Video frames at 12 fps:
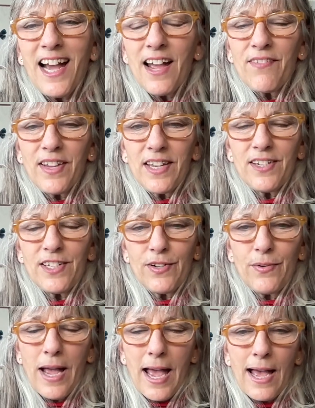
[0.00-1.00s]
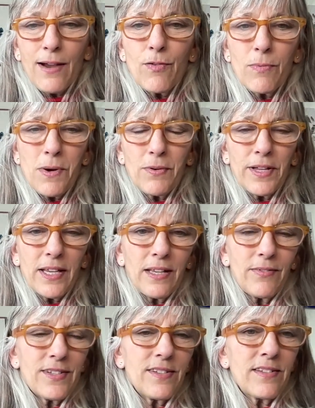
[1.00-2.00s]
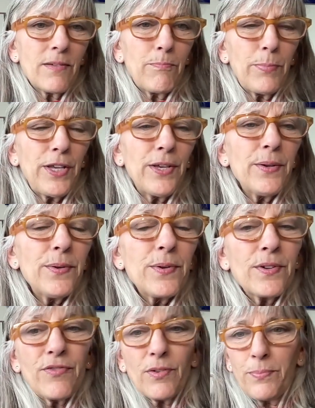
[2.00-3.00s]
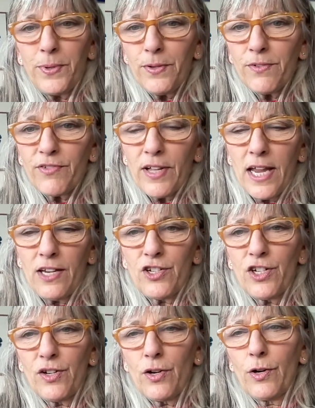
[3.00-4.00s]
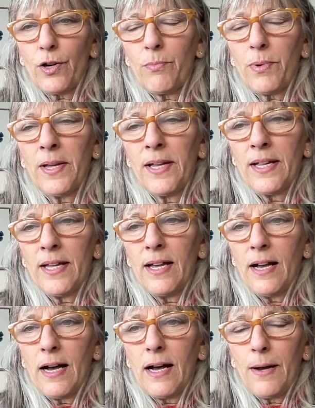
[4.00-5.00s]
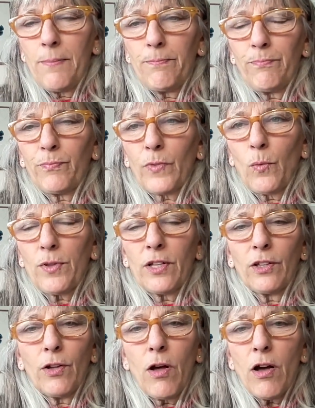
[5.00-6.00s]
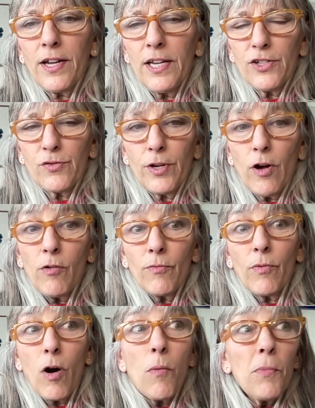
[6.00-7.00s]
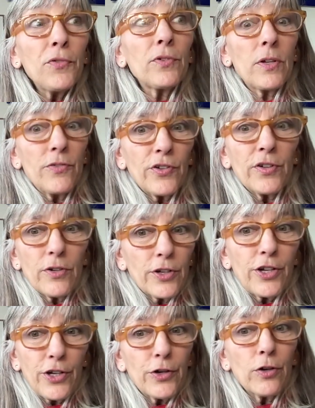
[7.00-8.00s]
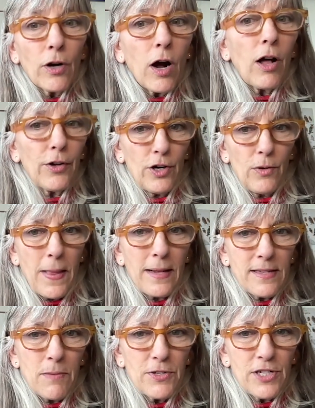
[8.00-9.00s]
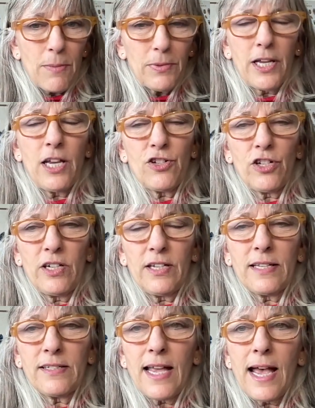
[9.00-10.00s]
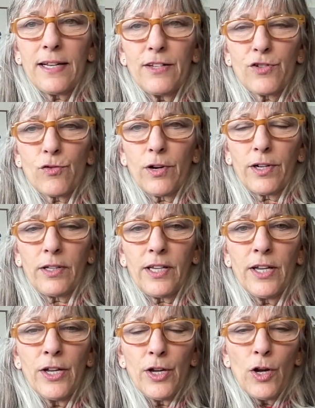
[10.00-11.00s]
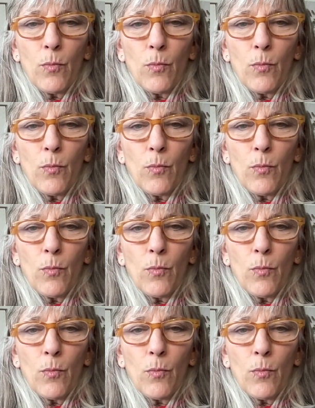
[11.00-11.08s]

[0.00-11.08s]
Dive into Agrimony. This is a beautiful, beautiful ancient herb with a long history, almost considered a cure-all herb. That's how much application it has had historically.